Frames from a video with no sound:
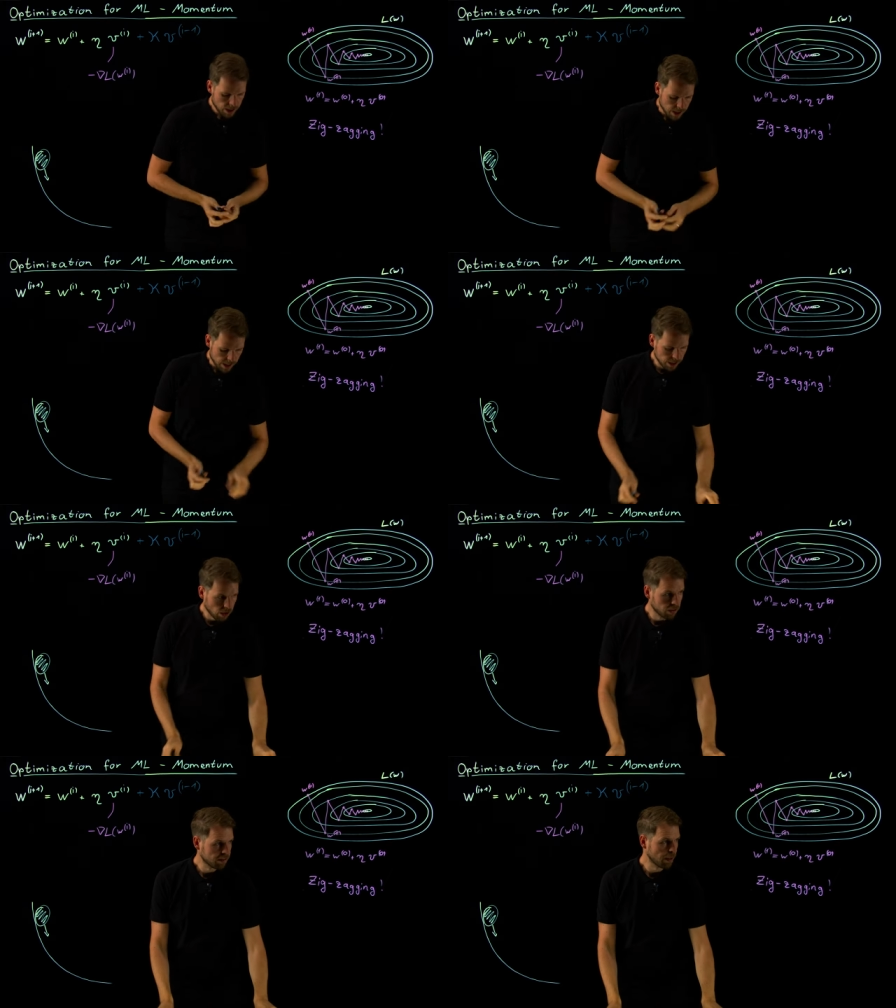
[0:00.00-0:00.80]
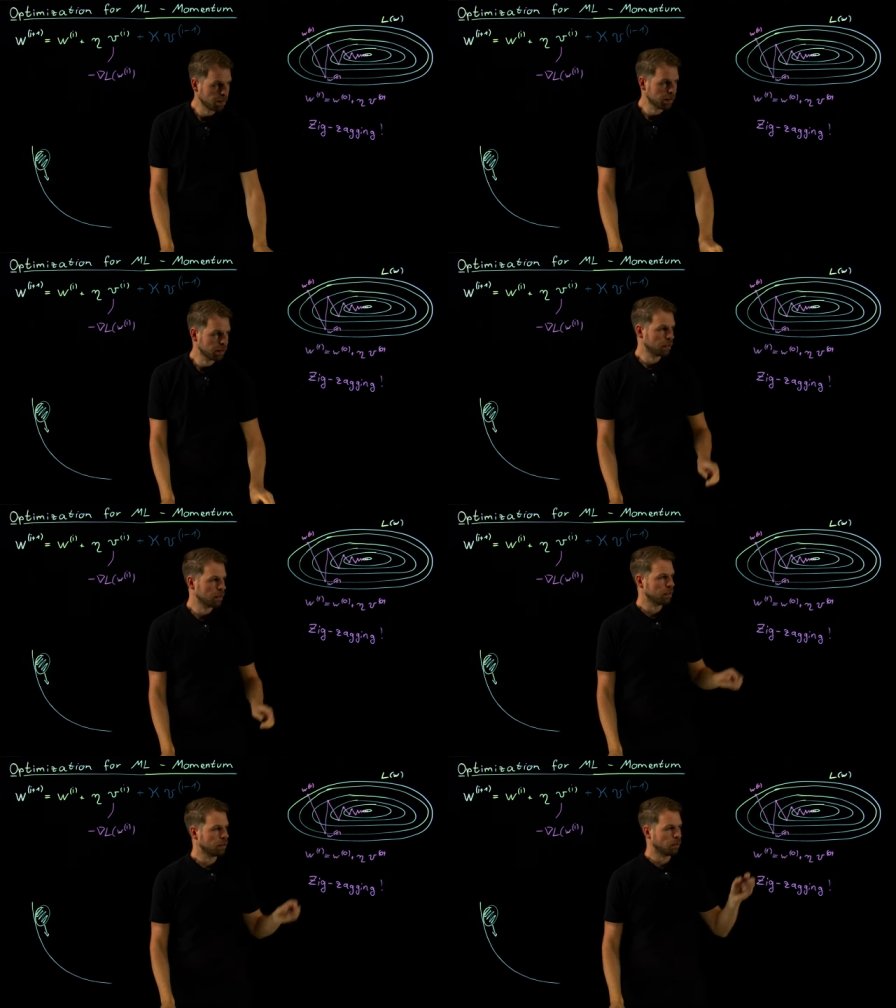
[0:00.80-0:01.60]
And now the step
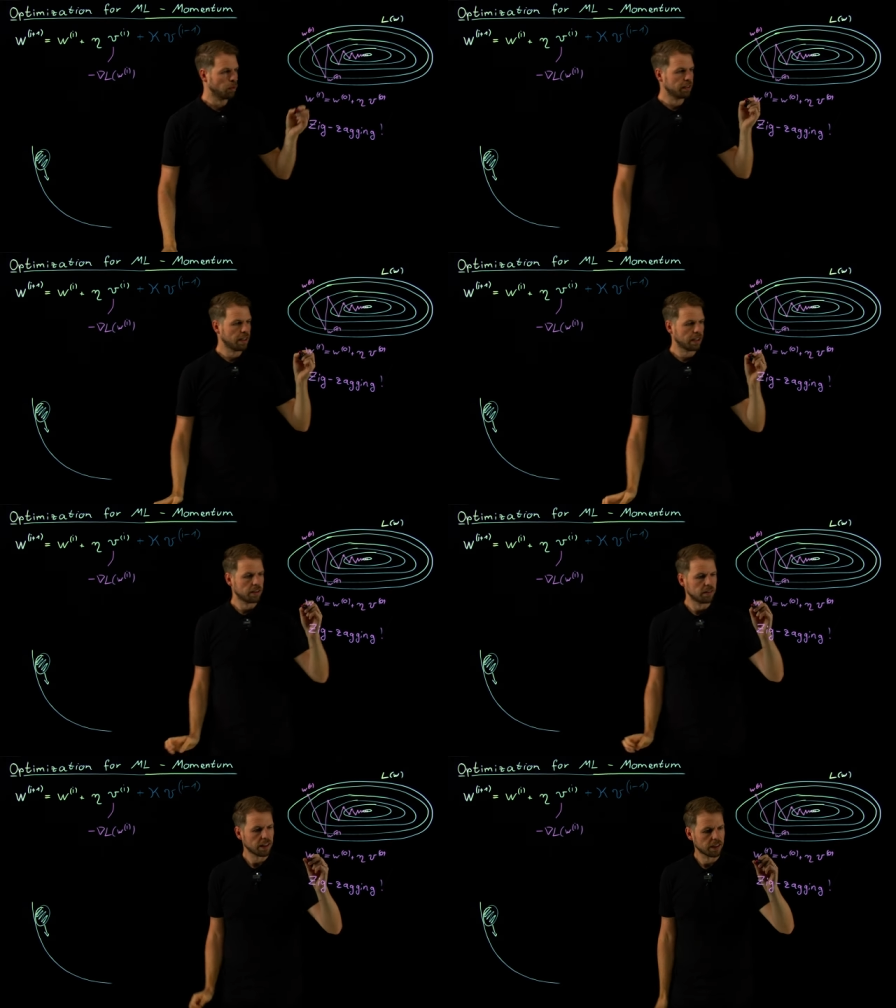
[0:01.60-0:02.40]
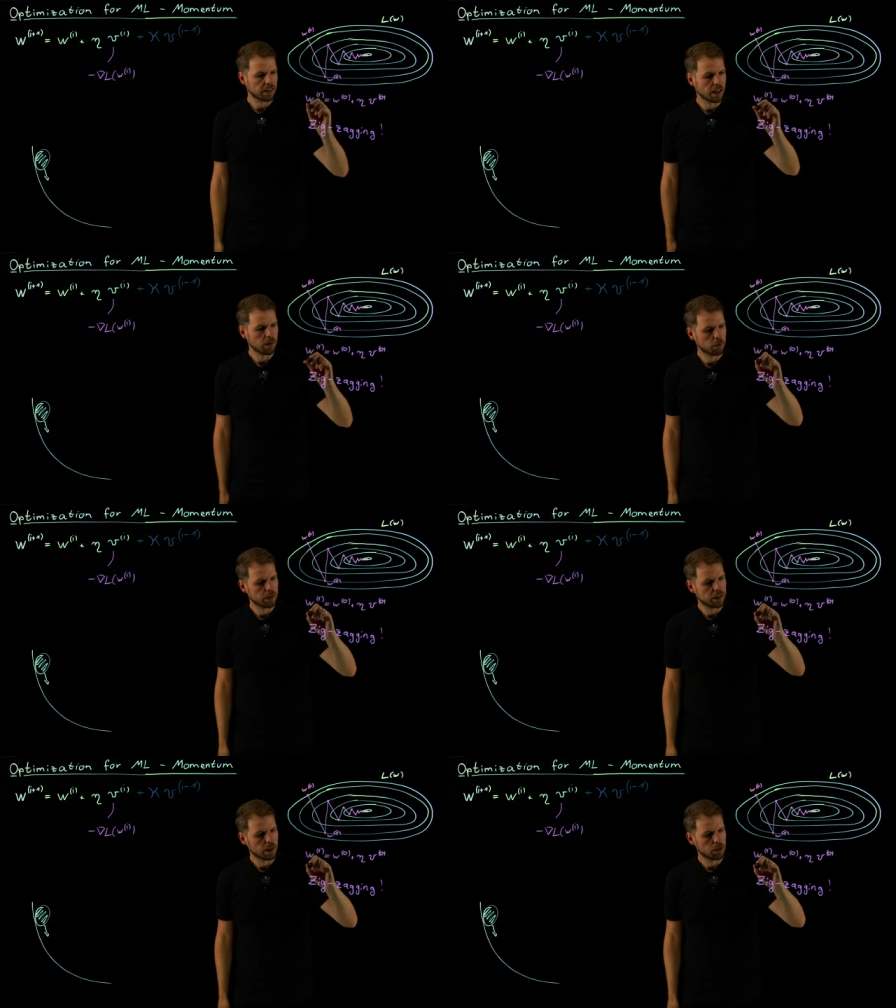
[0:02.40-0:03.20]
uh, we take in the second time would be
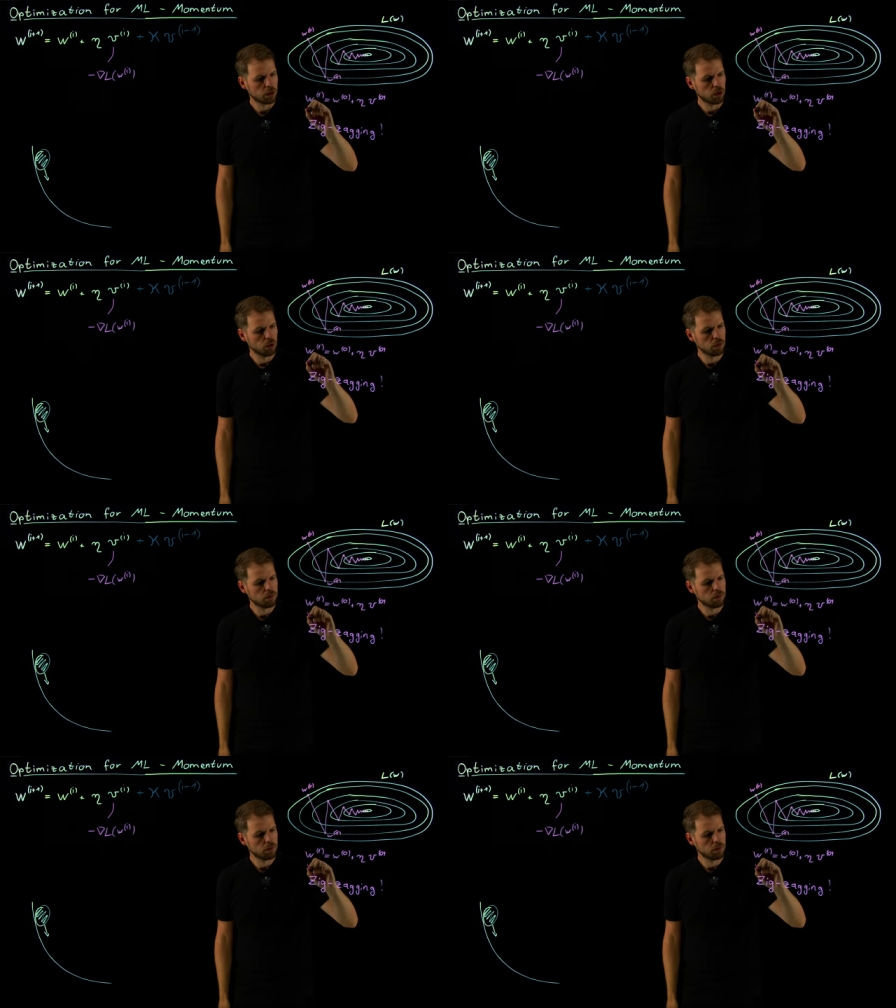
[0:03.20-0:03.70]
W2,